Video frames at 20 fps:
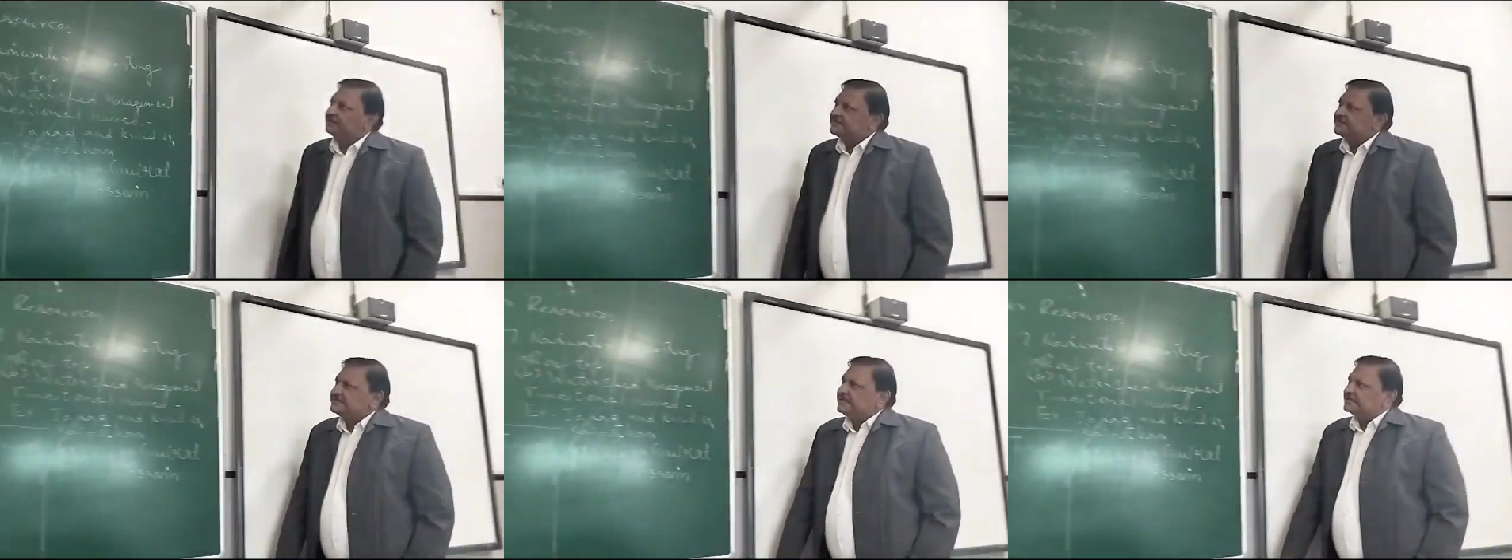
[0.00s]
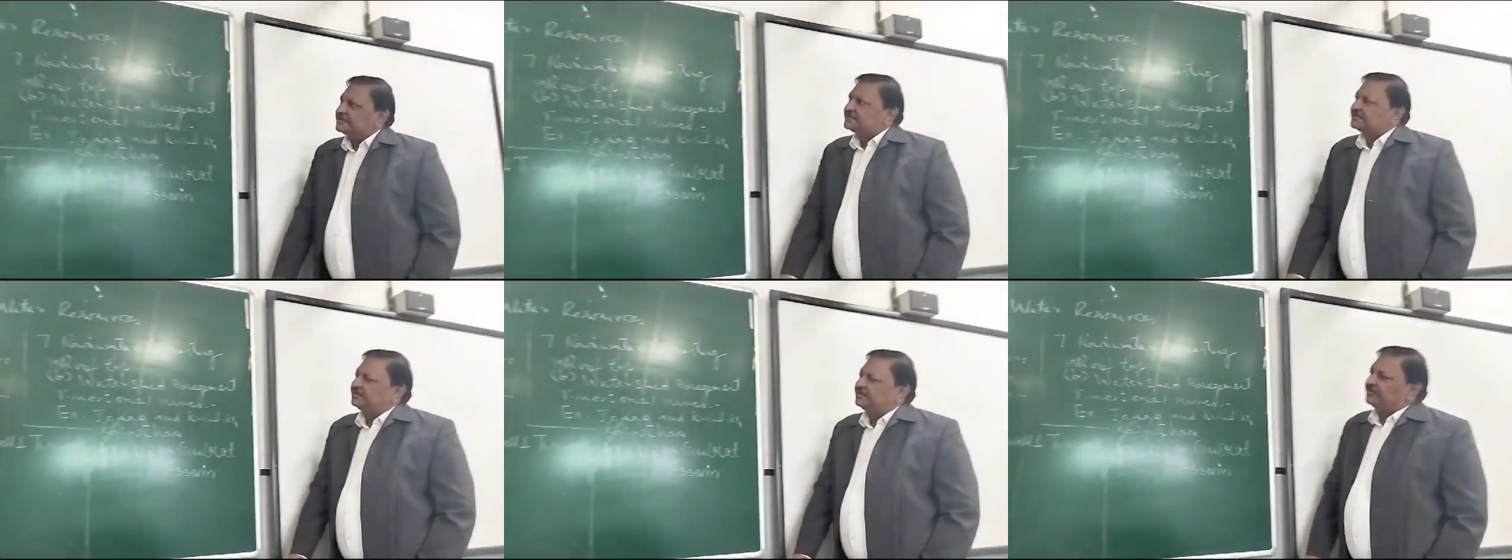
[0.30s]
this
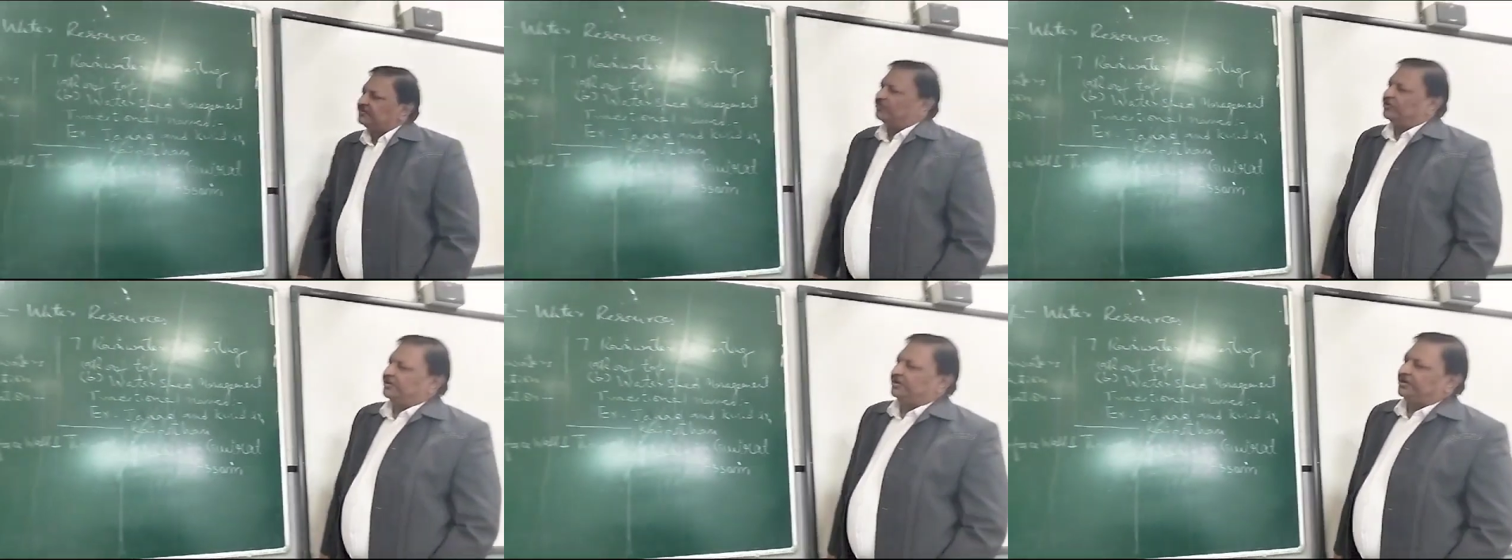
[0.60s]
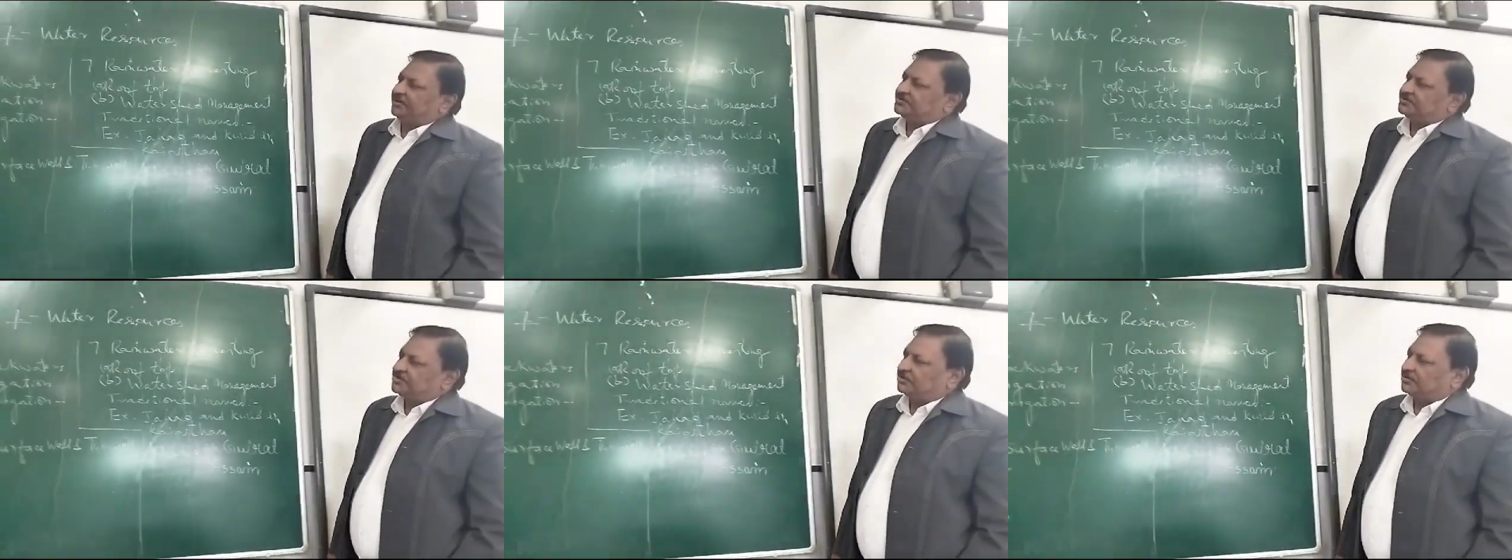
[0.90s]
lesson on the water
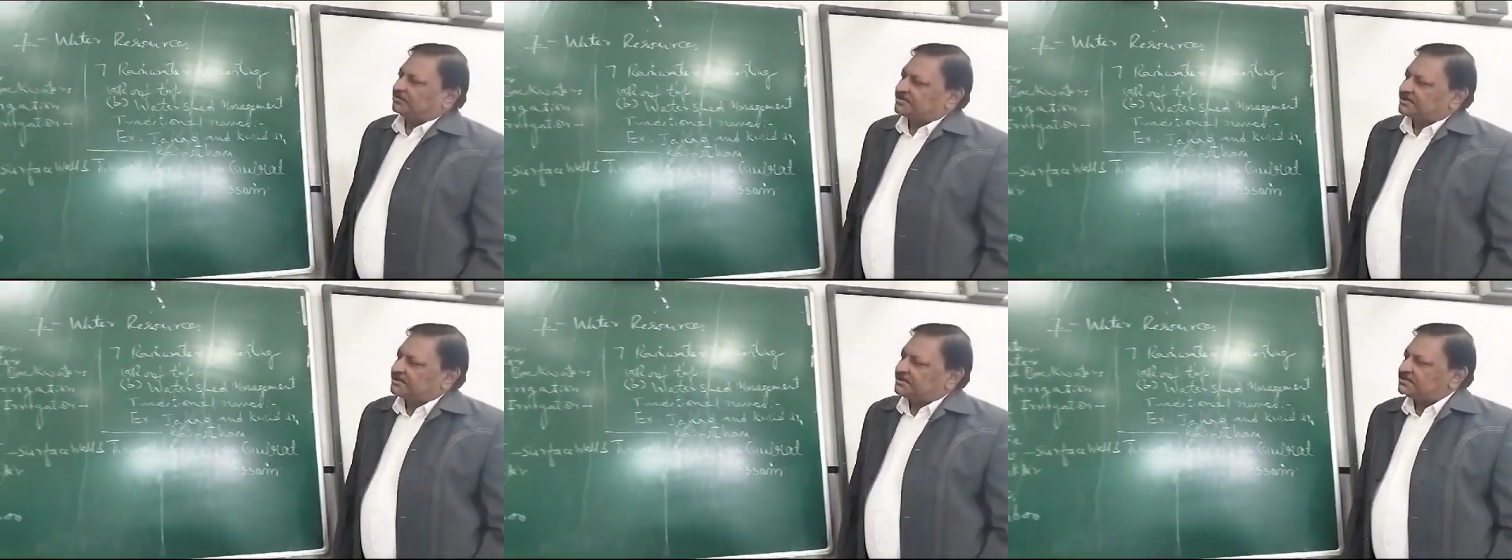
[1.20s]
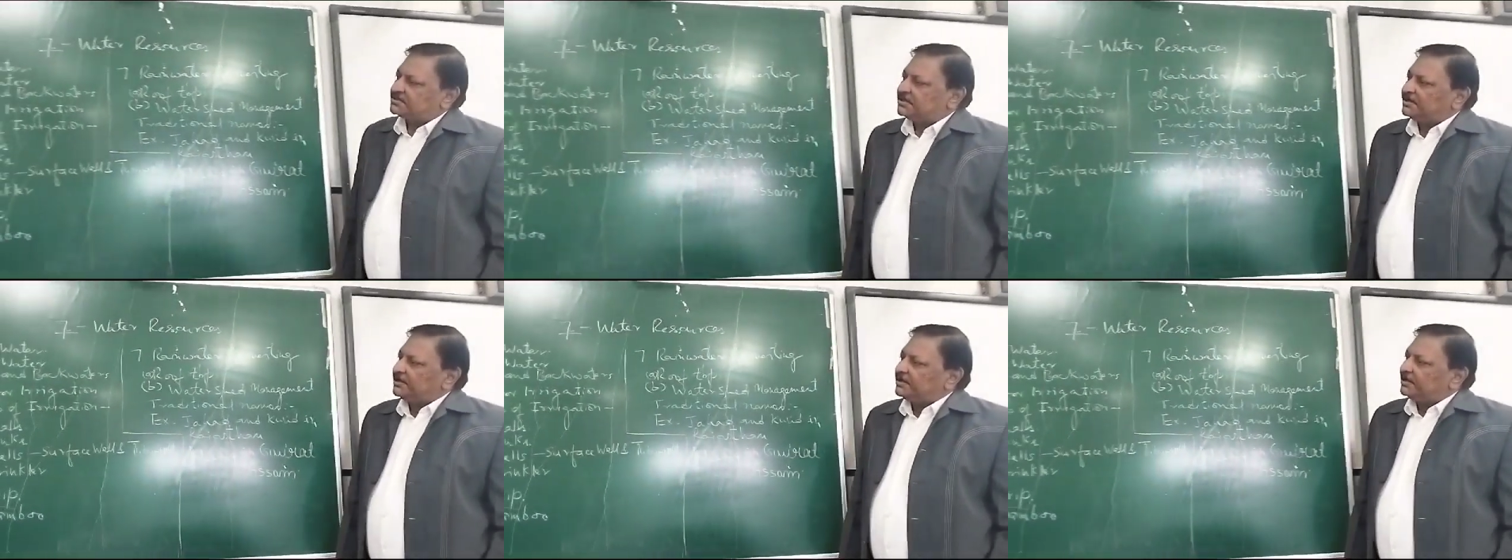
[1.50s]

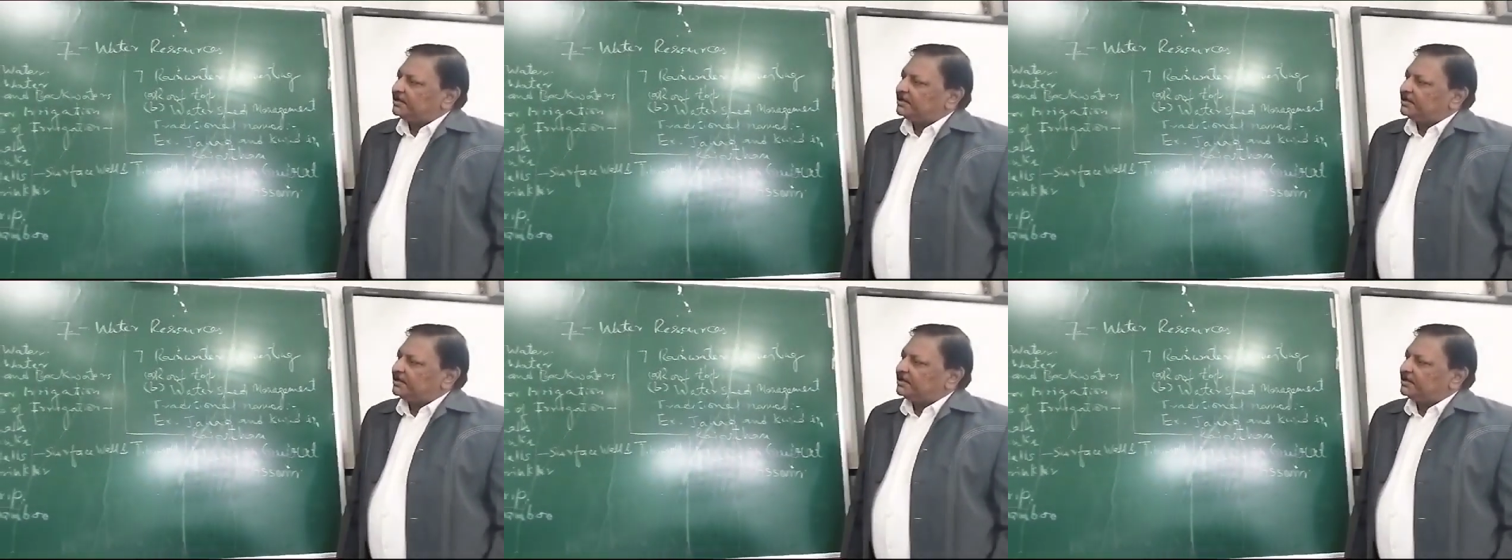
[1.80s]
resources